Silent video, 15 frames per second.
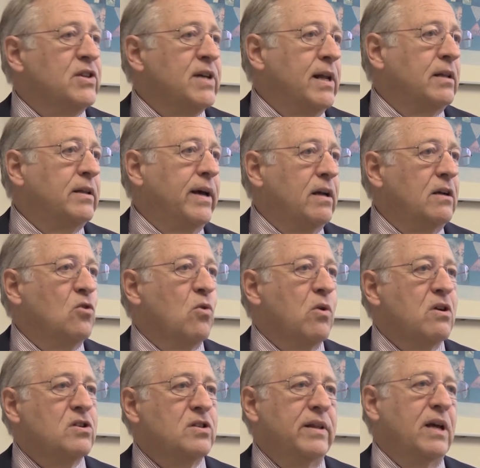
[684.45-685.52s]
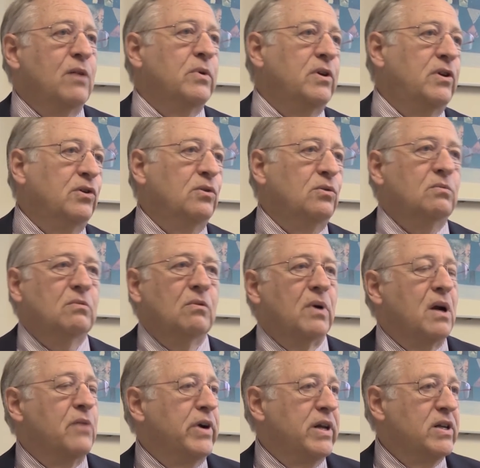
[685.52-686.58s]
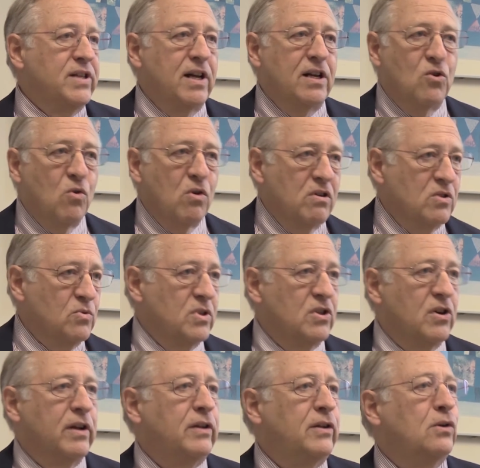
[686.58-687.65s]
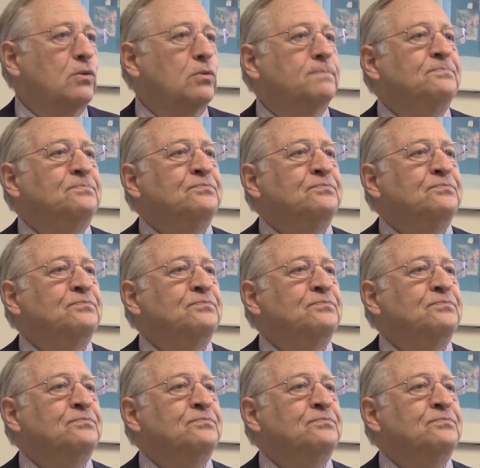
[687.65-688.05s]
send it to headquarters, and they would do whatever it is headquarters was going to do.